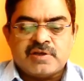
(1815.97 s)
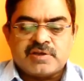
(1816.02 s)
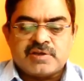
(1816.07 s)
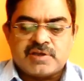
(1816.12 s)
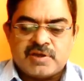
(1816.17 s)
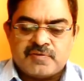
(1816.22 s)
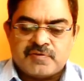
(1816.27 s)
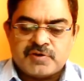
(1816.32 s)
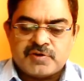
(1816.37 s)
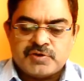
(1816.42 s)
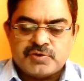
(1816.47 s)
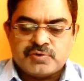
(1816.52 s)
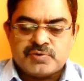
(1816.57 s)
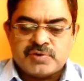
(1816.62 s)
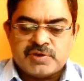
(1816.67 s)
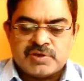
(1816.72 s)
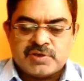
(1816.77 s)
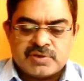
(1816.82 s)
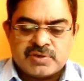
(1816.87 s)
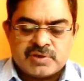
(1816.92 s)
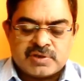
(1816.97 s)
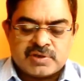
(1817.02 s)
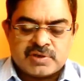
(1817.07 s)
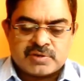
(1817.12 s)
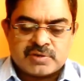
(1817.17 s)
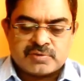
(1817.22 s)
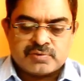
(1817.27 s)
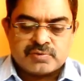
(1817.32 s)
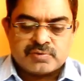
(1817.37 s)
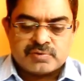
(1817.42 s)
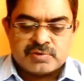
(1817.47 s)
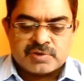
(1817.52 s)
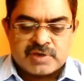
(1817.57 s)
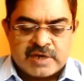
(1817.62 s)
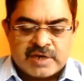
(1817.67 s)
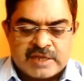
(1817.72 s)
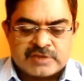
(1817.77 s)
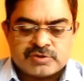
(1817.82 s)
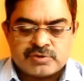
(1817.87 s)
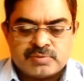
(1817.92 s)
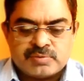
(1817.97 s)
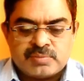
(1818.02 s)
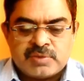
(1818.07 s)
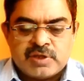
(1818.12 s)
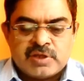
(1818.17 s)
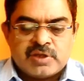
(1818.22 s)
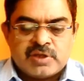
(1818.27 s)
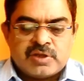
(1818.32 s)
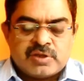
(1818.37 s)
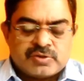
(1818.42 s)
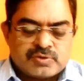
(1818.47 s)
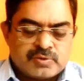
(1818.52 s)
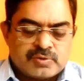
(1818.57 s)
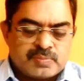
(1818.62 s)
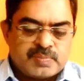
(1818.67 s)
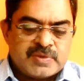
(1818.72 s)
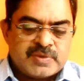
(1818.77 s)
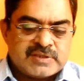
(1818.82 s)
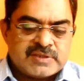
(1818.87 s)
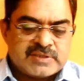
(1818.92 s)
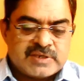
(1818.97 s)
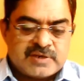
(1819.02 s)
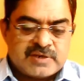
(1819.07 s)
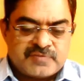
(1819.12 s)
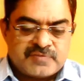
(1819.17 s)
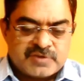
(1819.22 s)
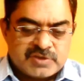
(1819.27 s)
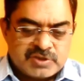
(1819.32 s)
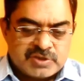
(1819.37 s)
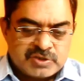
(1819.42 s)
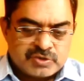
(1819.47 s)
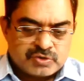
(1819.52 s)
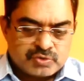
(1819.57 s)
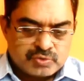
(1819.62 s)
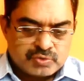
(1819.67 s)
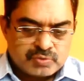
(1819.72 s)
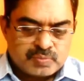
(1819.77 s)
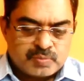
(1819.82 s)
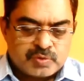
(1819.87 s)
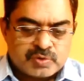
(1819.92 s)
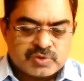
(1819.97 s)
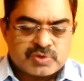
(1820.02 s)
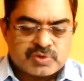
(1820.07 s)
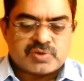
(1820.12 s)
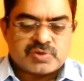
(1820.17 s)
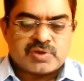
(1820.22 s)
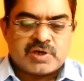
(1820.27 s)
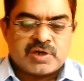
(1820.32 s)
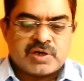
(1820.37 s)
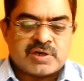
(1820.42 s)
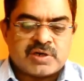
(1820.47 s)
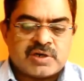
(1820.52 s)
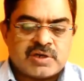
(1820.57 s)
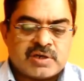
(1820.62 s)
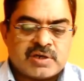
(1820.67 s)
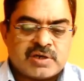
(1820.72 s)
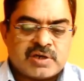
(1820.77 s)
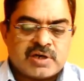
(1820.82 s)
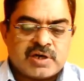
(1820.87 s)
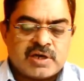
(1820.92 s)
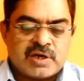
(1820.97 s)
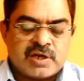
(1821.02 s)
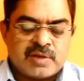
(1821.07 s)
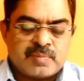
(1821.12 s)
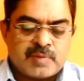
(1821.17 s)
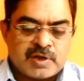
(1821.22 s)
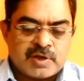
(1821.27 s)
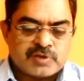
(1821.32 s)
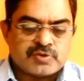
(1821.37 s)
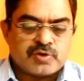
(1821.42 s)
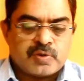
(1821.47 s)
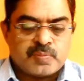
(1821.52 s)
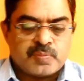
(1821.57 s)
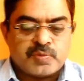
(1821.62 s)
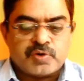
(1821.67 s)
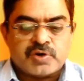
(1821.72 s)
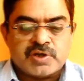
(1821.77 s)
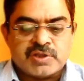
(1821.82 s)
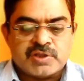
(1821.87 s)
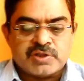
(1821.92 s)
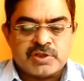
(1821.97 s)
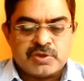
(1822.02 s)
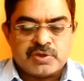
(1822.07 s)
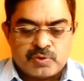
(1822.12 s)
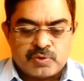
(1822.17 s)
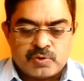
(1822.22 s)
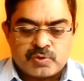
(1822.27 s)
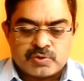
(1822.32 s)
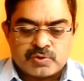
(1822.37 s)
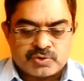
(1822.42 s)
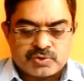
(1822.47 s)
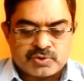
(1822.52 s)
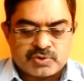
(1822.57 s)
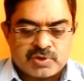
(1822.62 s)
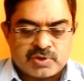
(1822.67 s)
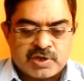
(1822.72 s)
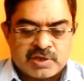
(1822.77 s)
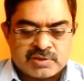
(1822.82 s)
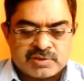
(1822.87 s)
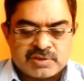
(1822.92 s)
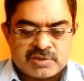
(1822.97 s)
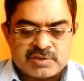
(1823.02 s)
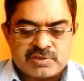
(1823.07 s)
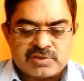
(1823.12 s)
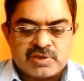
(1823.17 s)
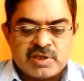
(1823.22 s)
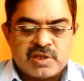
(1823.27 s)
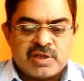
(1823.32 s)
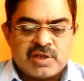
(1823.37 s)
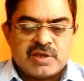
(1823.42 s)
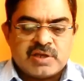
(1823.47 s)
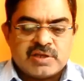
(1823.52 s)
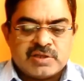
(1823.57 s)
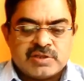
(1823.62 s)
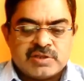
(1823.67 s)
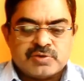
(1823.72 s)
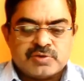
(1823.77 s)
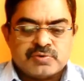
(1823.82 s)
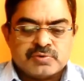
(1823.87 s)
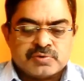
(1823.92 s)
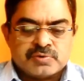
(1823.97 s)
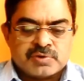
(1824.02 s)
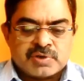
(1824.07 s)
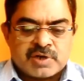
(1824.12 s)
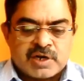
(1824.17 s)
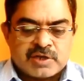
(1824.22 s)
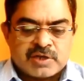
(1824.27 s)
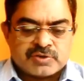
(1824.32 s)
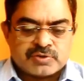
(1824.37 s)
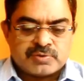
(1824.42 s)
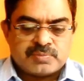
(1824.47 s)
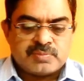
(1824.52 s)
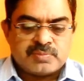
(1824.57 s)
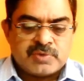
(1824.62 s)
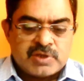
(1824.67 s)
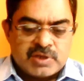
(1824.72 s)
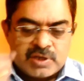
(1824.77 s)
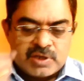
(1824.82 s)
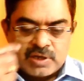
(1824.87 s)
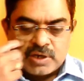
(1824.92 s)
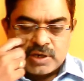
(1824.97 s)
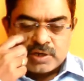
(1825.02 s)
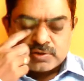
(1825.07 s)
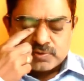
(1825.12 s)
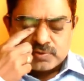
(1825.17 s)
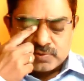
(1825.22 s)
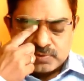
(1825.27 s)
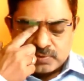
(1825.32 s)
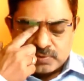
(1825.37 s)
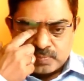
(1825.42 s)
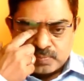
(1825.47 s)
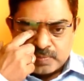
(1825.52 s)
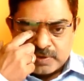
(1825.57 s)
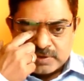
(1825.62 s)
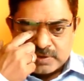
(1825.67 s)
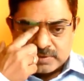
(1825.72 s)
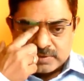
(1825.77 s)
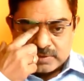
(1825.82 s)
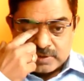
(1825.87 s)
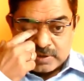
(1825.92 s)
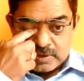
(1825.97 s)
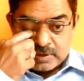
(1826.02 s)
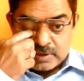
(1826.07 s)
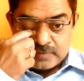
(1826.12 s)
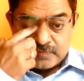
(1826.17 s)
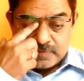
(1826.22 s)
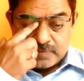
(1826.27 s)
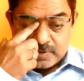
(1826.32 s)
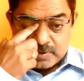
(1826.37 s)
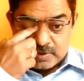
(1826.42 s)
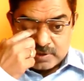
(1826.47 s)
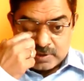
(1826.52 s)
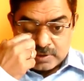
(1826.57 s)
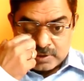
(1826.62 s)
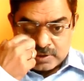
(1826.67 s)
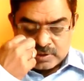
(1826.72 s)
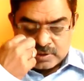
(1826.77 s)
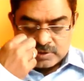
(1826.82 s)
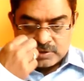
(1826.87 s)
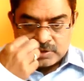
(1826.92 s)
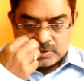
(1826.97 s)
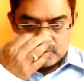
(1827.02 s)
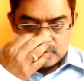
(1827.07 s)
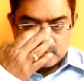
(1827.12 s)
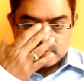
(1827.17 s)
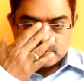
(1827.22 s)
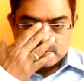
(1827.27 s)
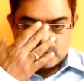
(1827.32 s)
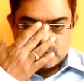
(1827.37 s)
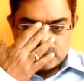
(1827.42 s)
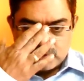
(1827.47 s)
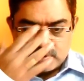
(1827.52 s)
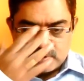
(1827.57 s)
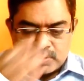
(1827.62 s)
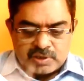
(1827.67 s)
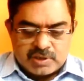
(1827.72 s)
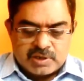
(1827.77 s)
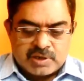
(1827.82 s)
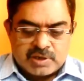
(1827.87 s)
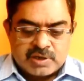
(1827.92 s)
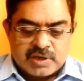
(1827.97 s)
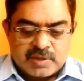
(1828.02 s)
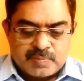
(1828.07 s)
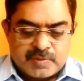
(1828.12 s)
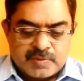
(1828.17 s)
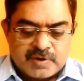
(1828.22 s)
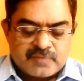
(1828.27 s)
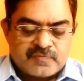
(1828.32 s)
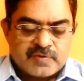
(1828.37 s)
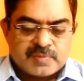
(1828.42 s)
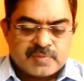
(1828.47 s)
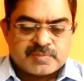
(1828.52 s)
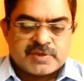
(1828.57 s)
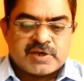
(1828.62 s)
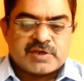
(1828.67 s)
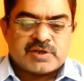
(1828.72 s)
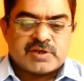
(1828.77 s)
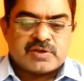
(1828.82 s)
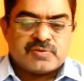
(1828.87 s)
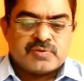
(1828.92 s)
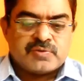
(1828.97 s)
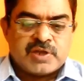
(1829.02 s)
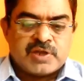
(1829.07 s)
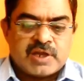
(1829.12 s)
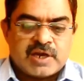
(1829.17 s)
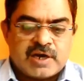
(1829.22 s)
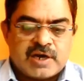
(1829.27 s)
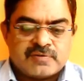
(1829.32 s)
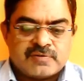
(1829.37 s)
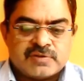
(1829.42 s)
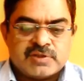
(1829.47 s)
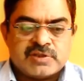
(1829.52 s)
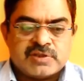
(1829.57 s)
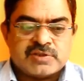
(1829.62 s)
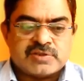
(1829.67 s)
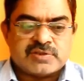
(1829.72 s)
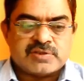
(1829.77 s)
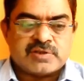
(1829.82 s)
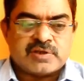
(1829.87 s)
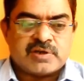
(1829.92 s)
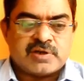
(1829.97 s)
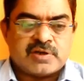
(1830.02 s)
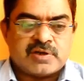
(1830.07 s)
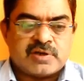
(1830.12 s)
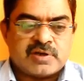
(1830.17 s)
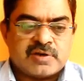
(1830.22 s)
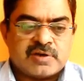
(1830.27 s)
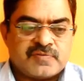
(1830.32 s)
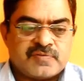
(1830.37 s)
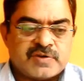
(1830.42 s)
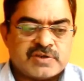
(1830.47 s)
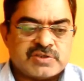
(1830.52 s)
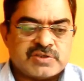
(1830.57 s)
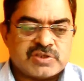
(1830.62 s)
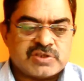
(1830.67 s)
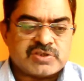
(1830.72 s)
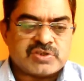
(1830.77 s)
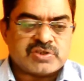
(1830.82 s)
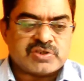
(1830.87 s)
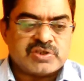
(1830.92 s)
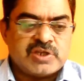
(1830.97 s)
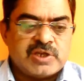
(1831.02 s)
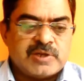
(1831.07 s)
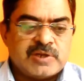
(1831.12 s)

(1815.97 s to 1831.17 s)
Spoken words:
given you in Google Classroom. So please refer these two books, and I am also uploading the notes on this in the Google Classroom. Also you please refer the notes. And apart from that, we have these references.